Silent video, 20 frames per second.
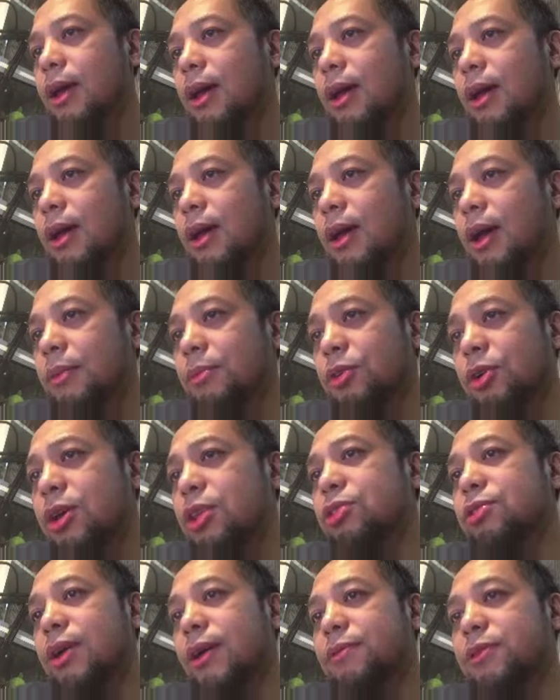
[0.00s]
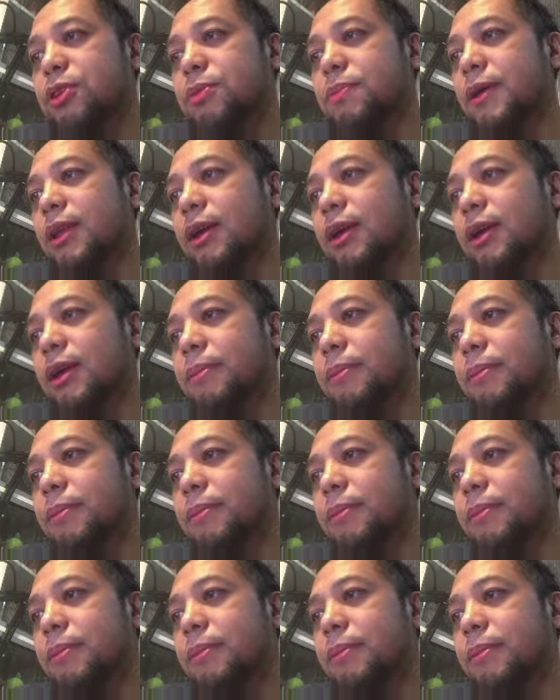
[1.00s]
I'm going to have to spend a couple of
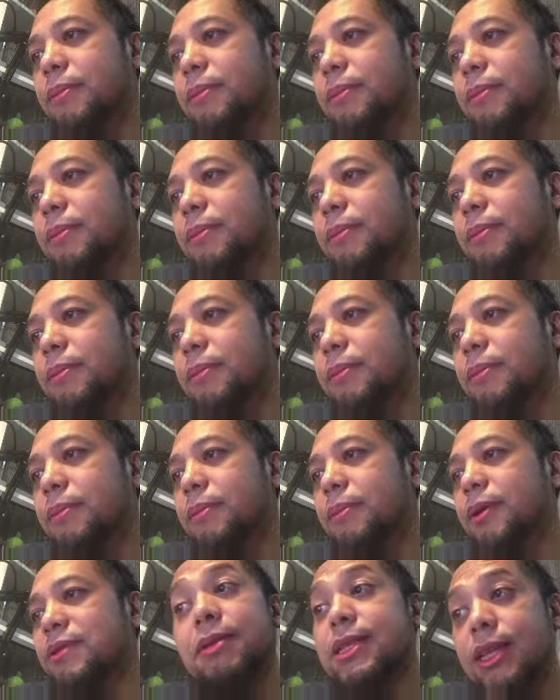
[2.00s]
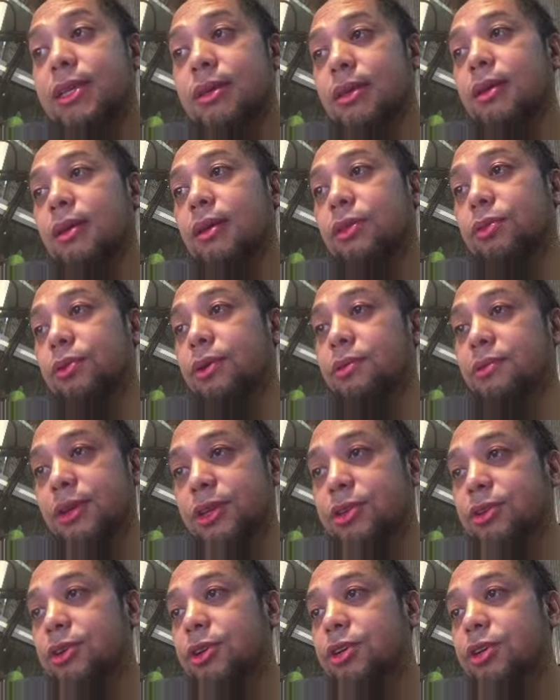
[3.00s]
sleepless nights doing
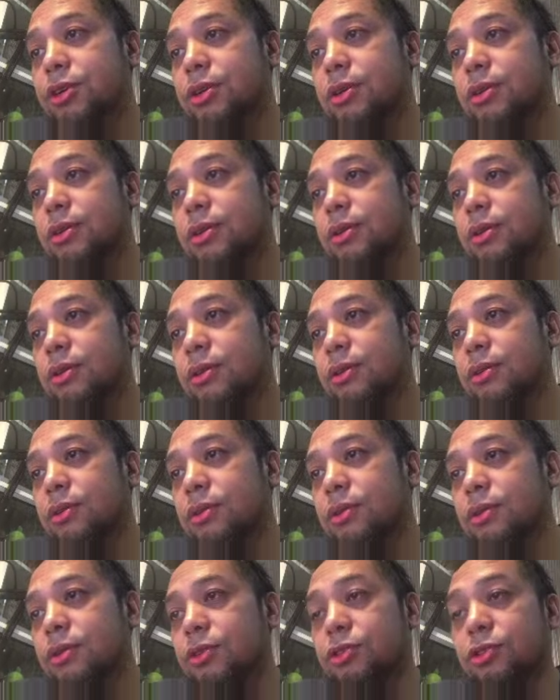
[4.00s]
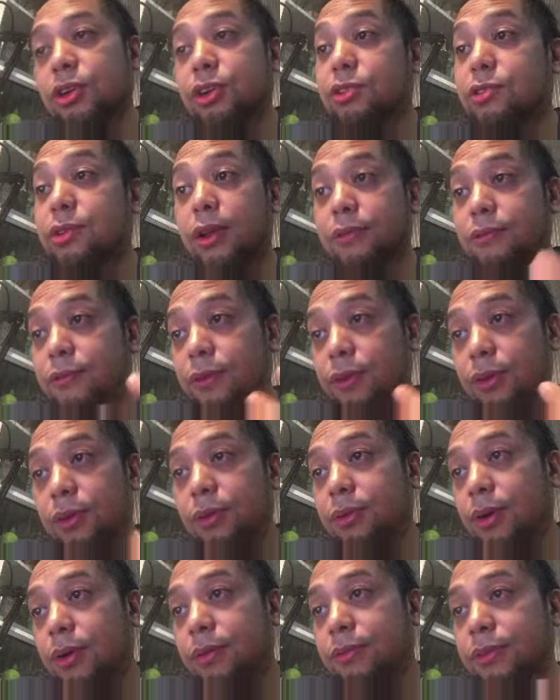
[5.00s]
research, structuring flow
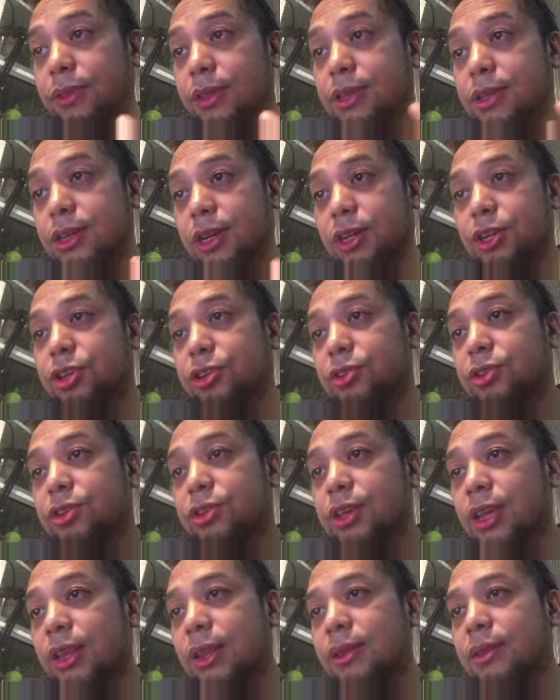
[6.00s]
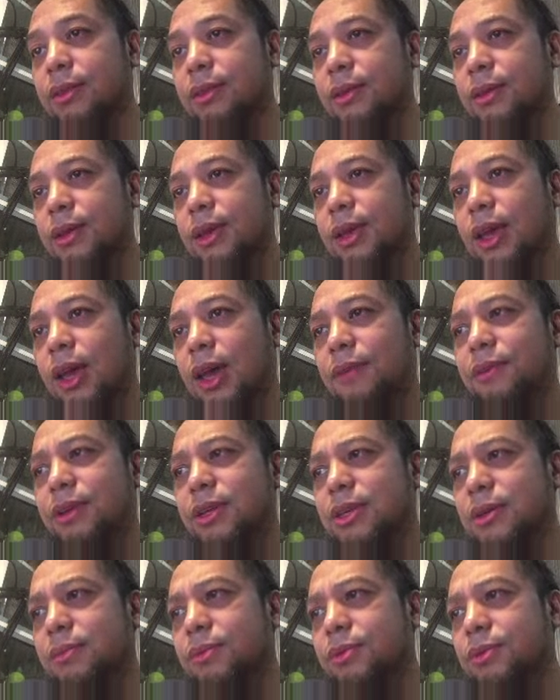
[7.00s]
of discussions, and having some
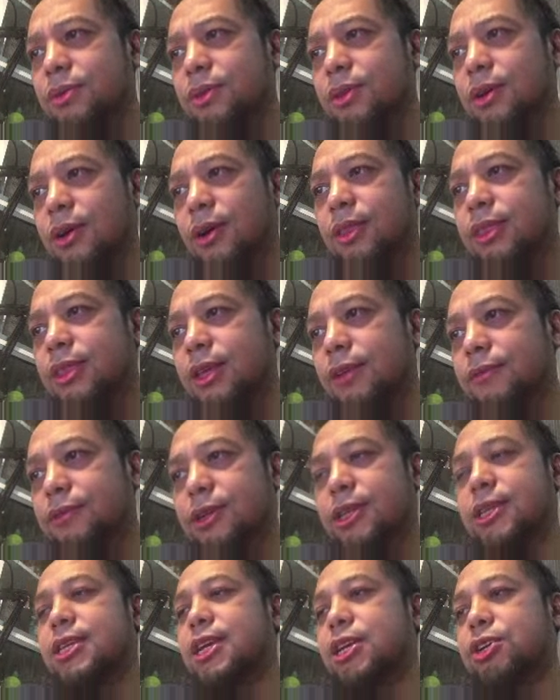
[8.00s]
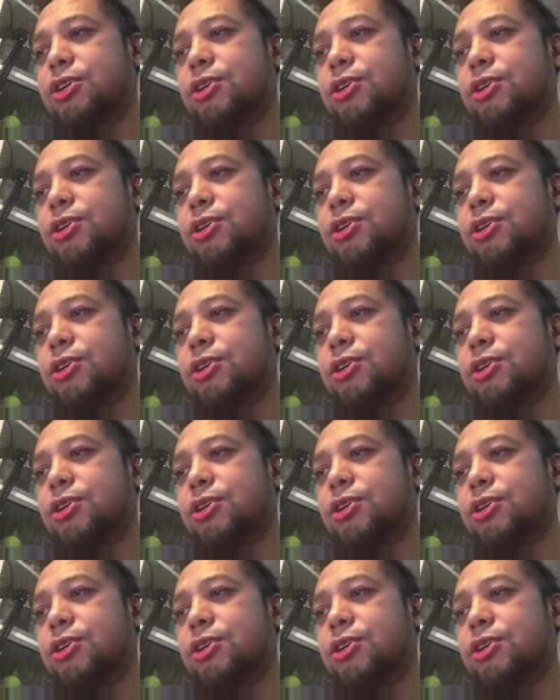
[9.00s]
good content for the session.